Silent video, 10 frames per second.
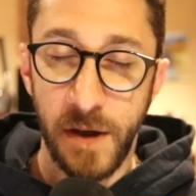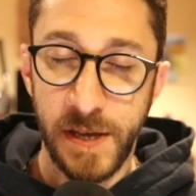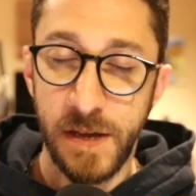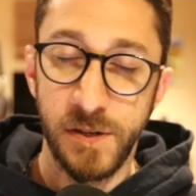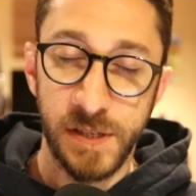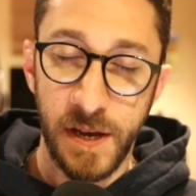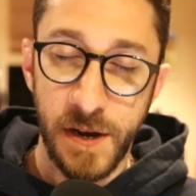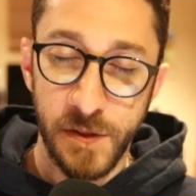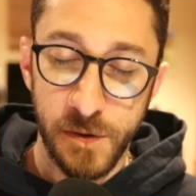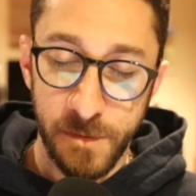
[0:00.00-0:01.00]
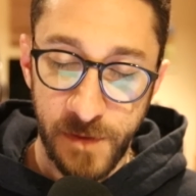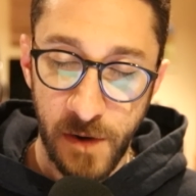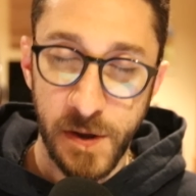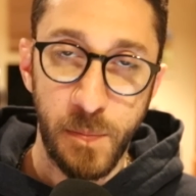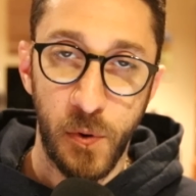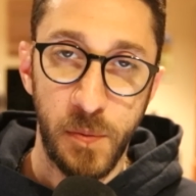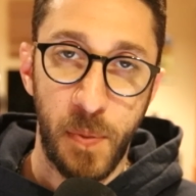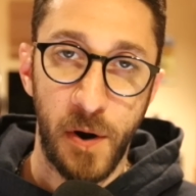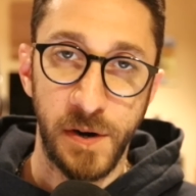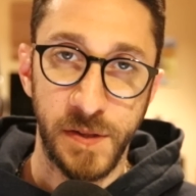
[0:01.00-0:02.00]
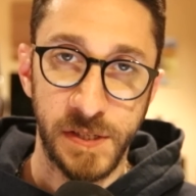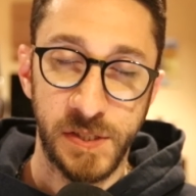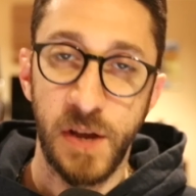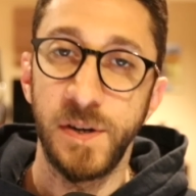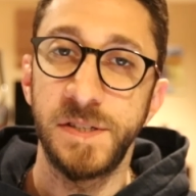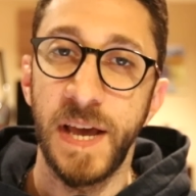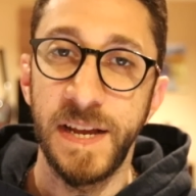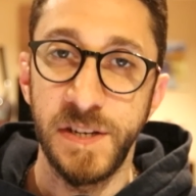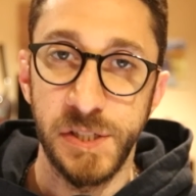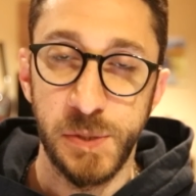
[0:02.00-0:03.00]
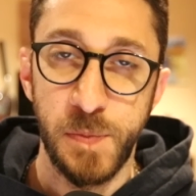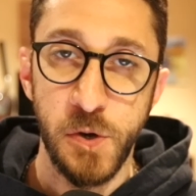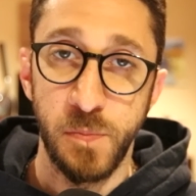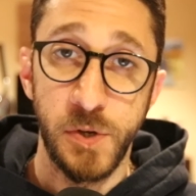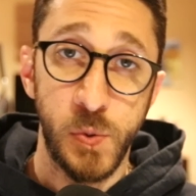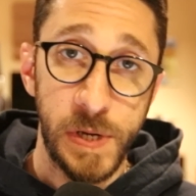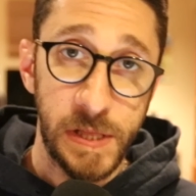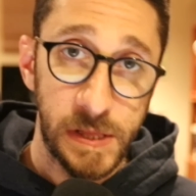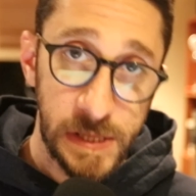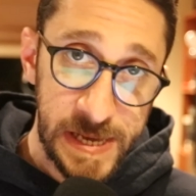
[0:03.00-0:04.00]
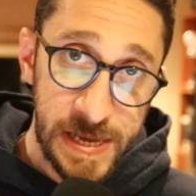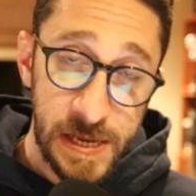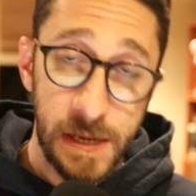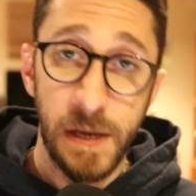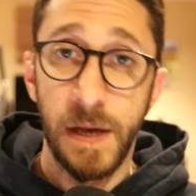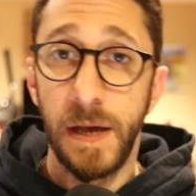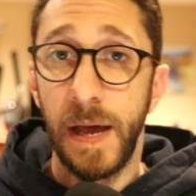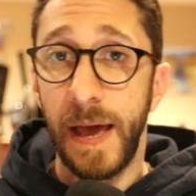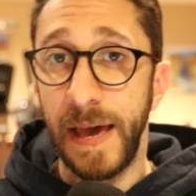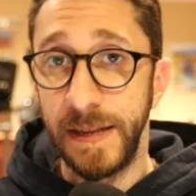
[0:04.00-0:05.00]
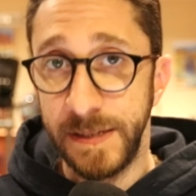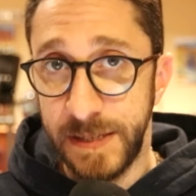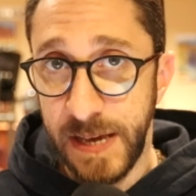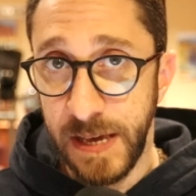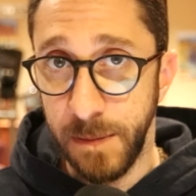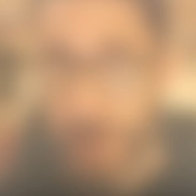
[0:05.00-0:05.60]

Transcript: here's another very important part of this. There is a dispute between league and team,